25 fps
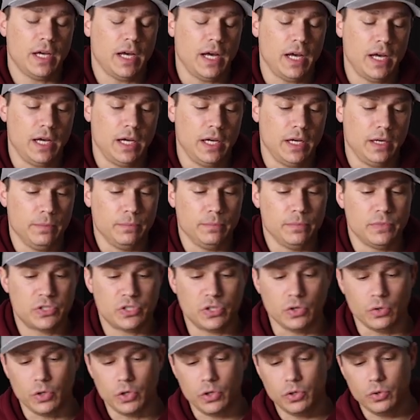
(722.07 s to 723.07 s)

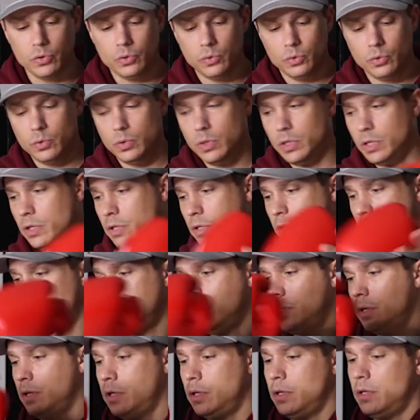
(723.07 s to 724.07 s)
So who
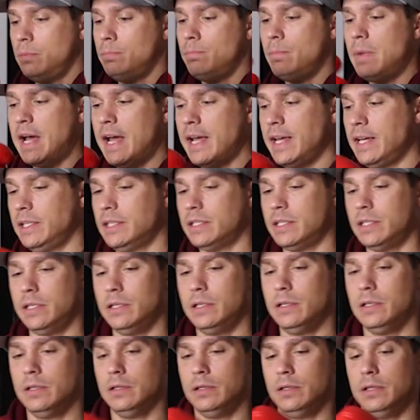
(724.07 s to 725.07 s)

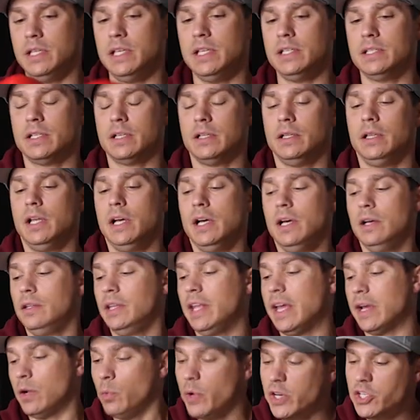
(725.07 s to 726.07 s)
might these gloves,
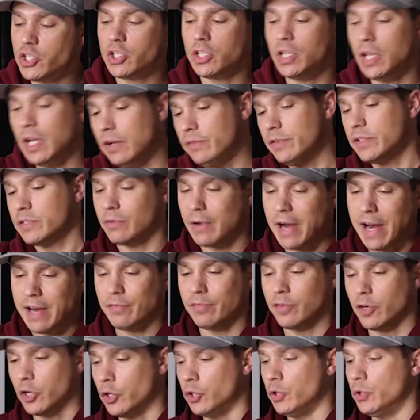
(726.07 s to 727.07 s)
like which glove is
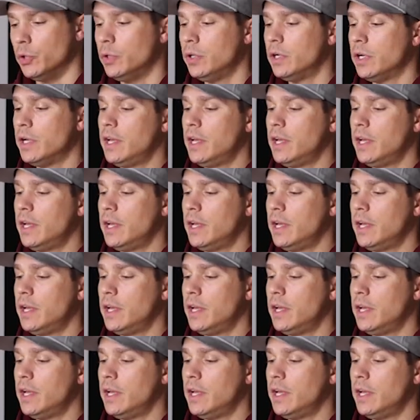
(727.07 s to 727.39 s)
right for who?